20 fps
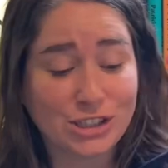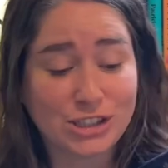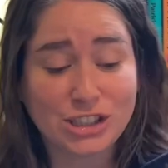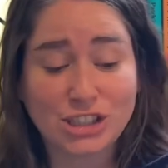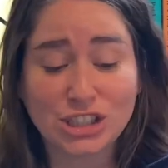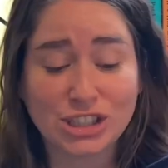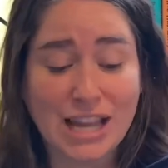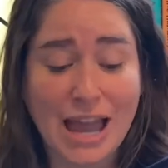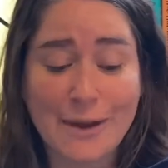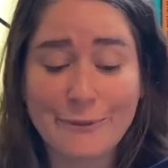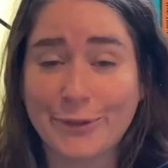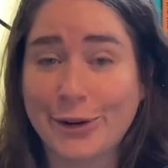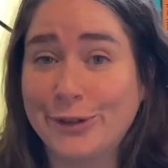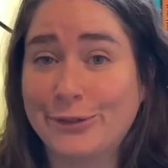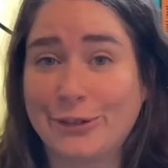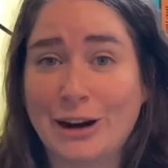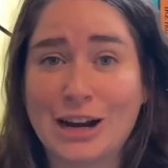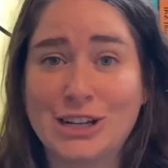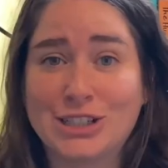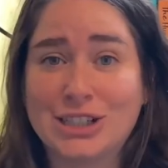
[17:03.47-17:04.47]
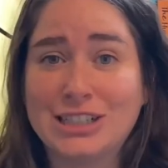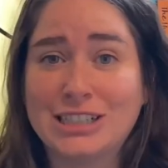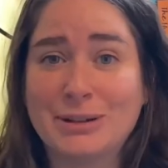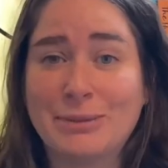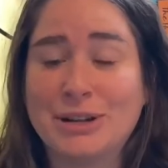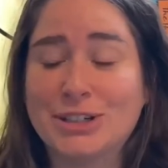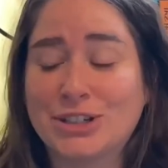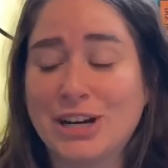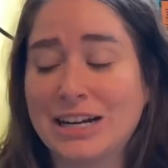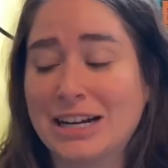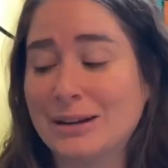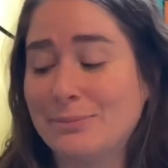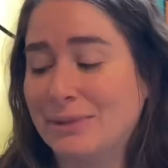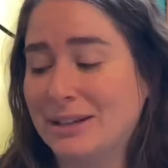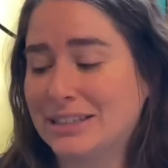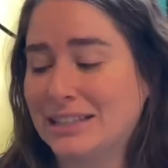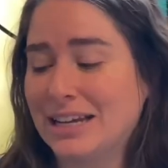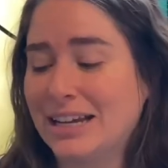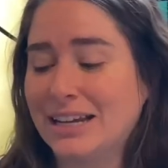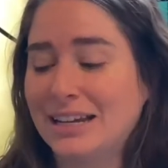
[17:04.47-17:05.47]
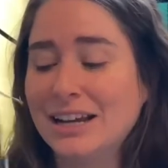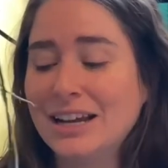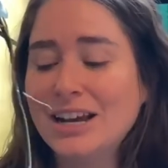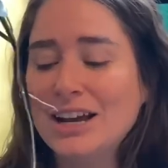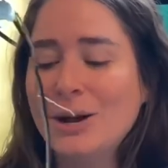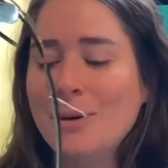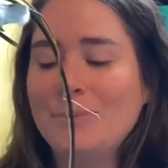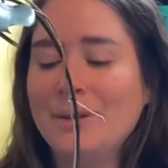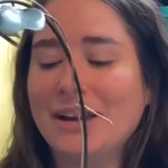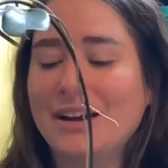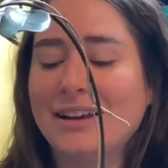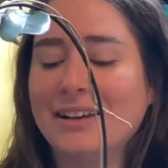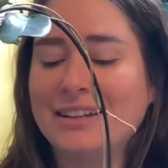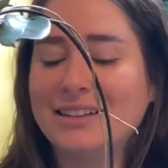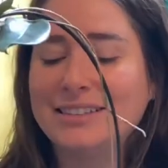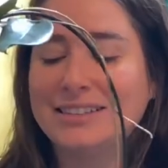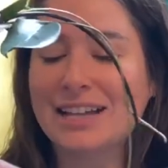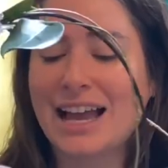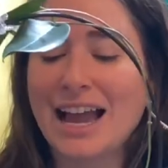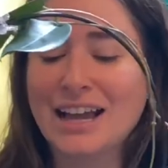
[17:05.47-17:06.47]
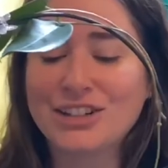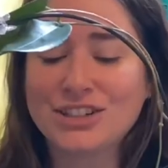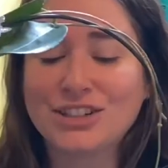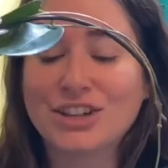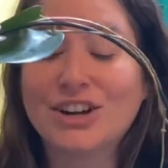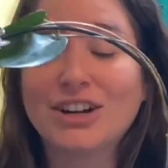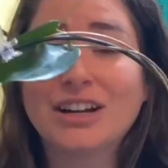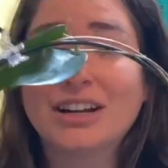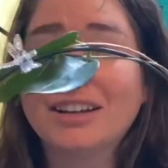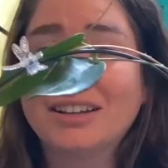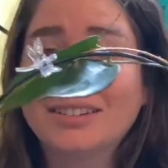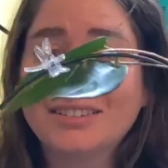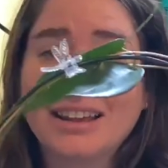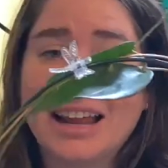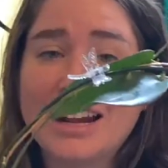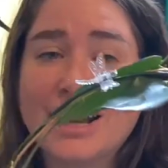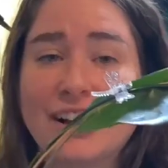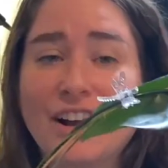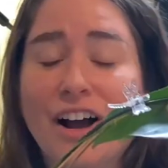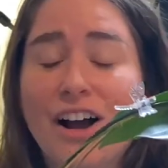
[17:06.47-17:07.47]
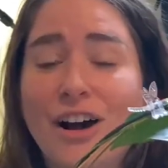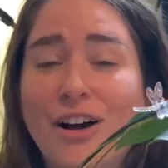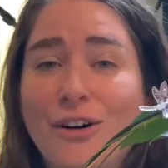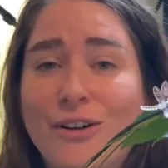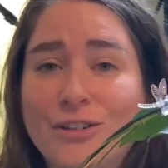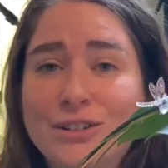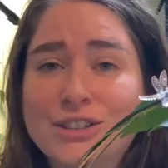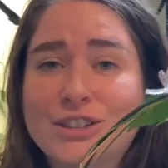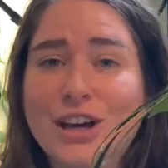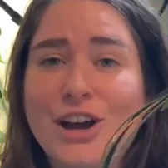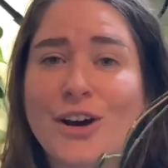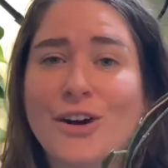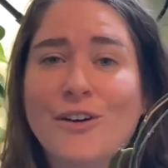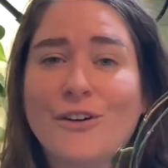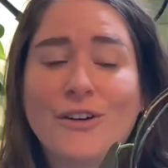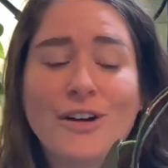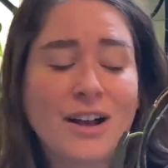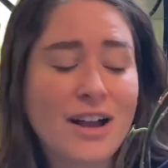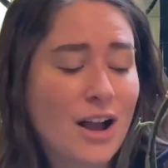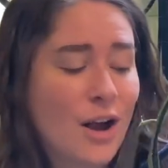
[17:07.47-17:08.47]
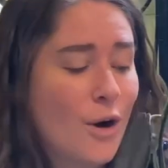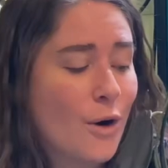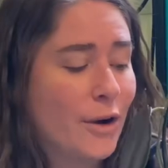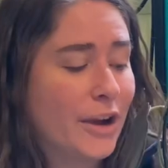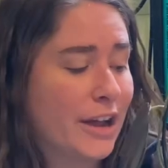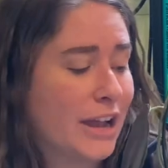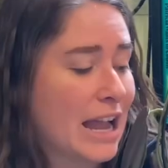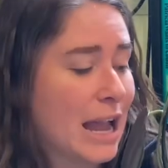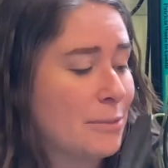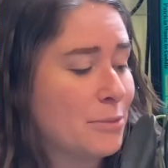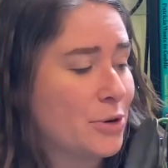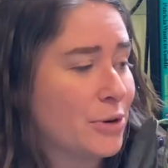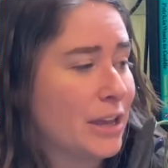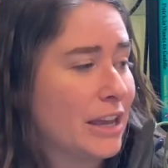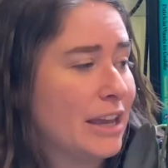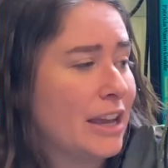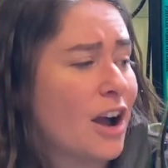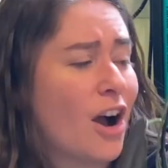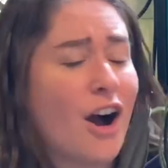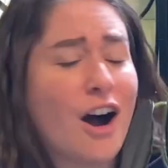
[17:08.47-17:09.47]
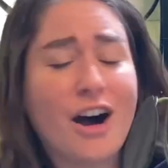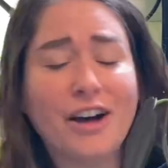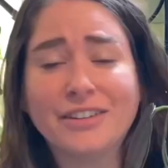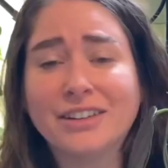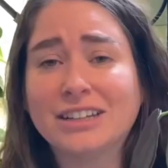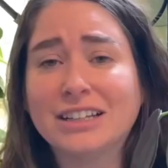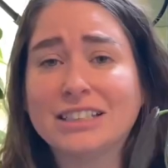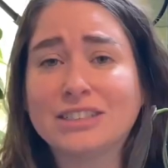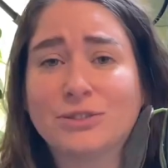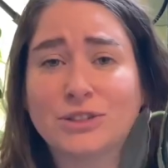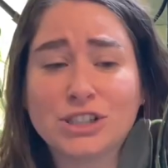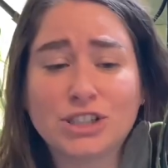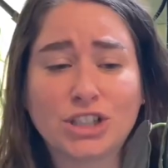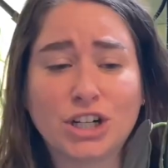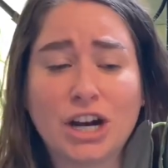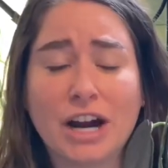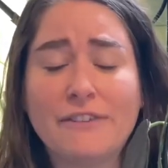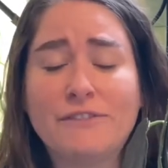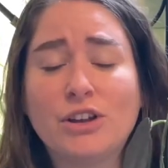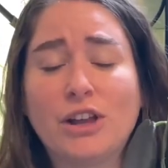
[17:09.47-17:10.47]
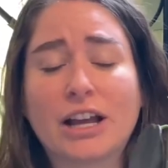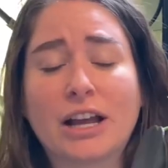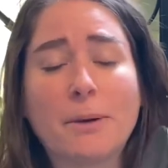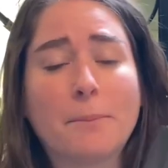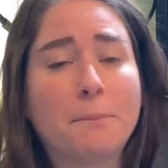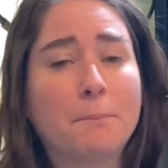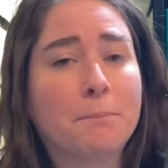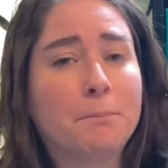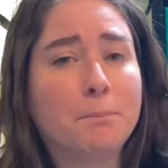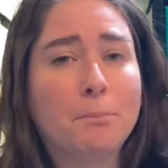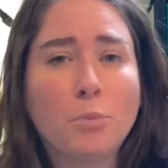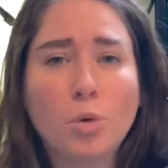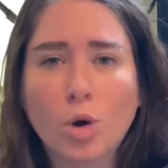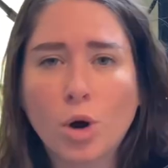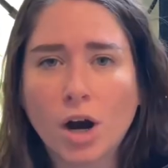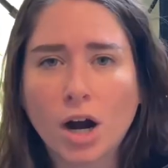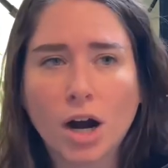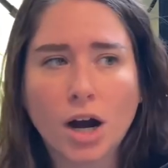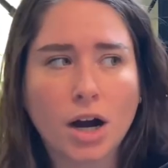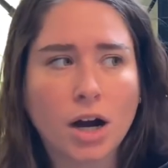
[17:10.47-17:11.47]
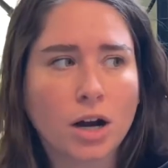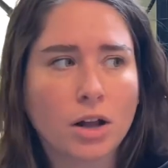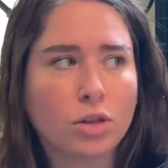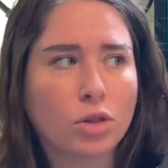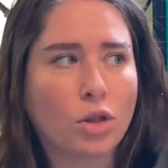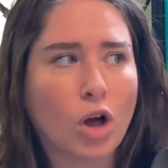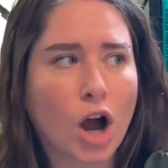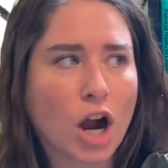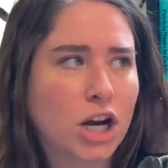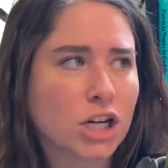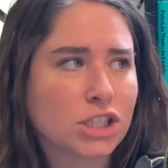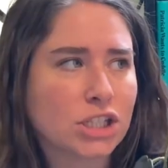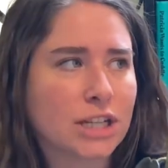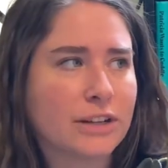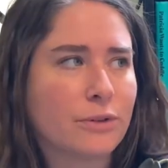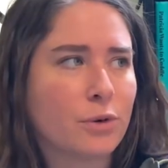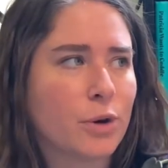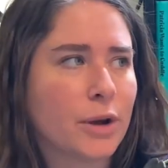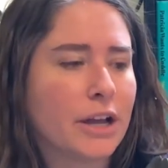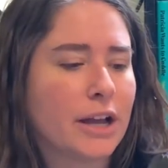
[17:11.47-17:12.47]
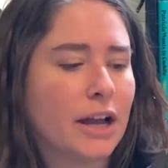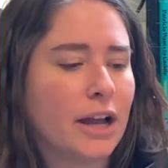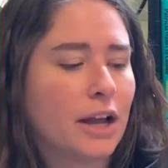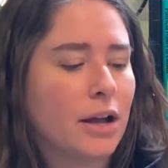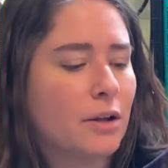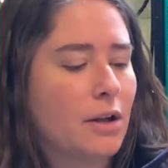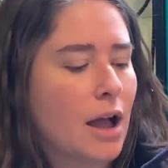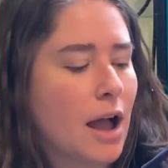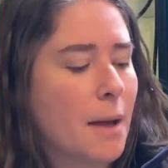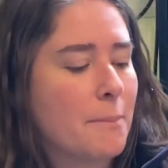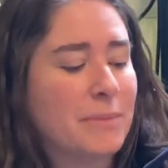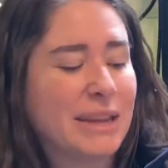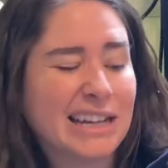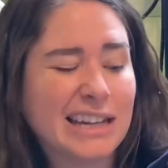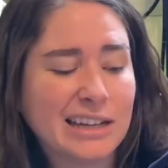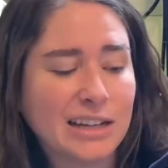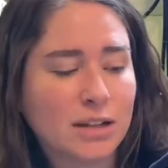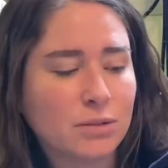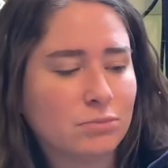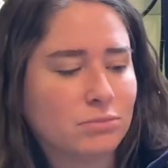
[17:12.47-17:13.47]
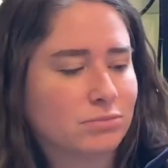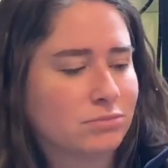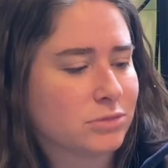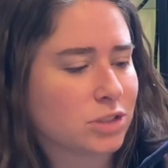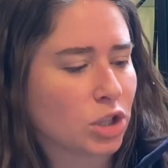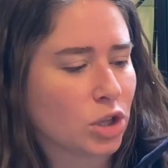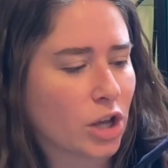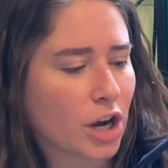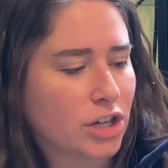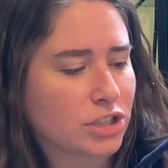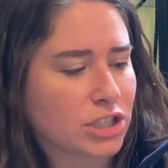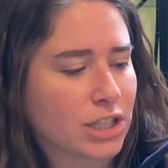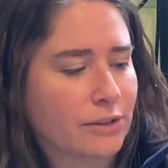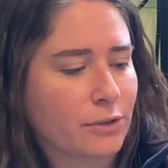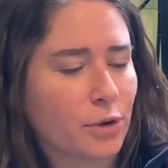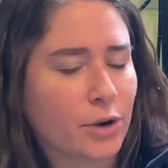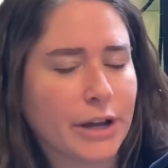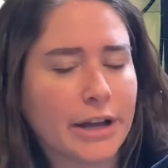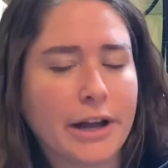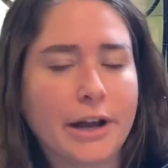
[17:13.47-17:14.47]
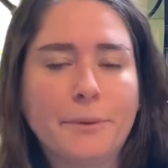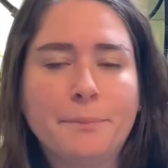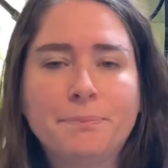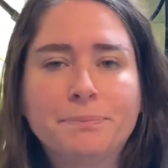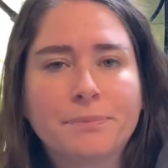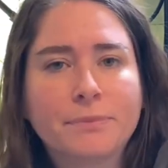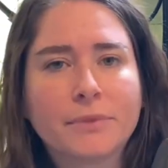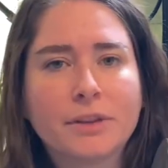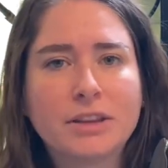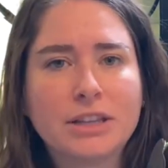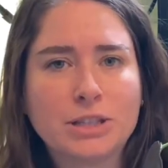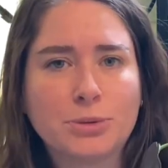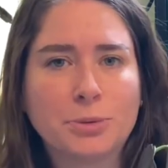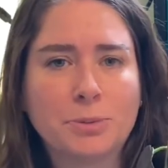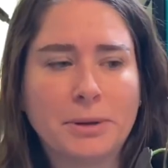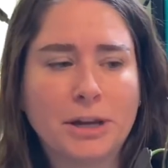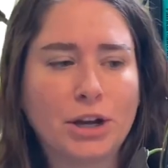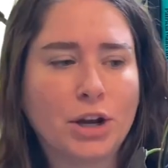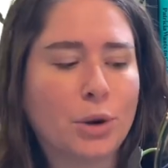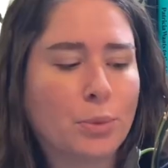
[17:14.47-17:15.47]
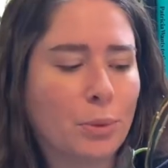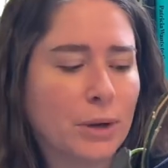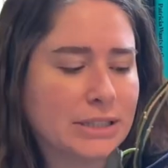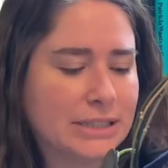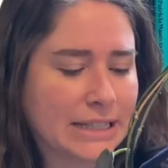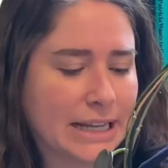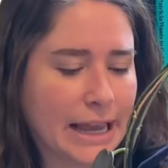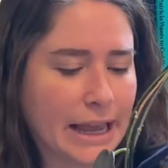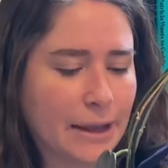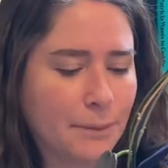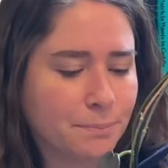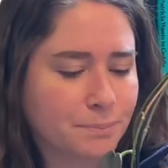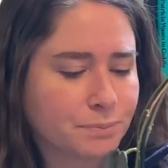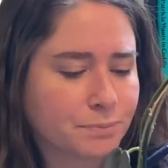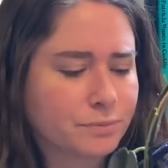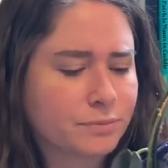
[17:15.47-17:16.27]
just kept refreshing to make sure I didn't miss it because I just couldn't let it go. So Hoya Kaimuki on the list for sure. If you like a more largely Hoya, a medium to largely Hoya, this would be a good one to get.